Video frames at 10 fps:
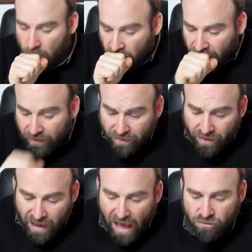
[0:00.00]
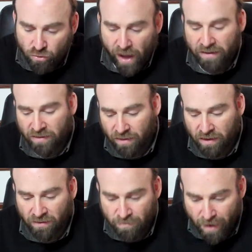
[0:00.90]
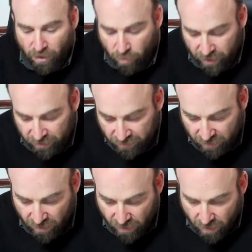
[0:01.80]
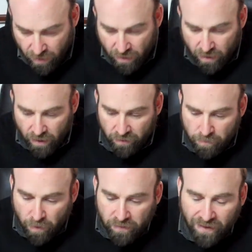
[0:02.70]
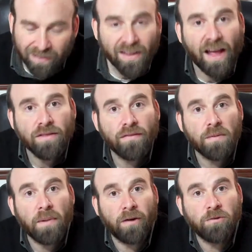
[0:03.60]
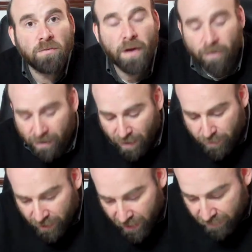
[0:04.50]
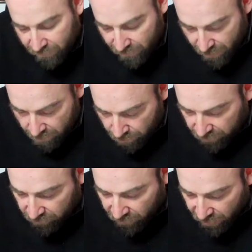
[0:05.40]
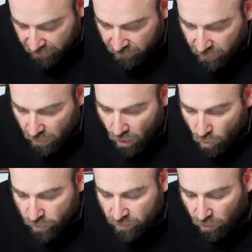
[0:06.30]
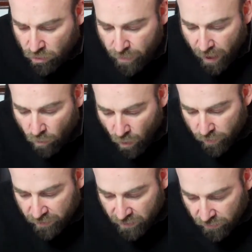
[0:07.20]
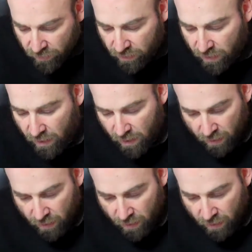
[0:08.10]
I think the contrast to this, in many ways, is a pasuk at the end of the parsha, Perek Lamed Chet, pasuk Chet. We're told about what was given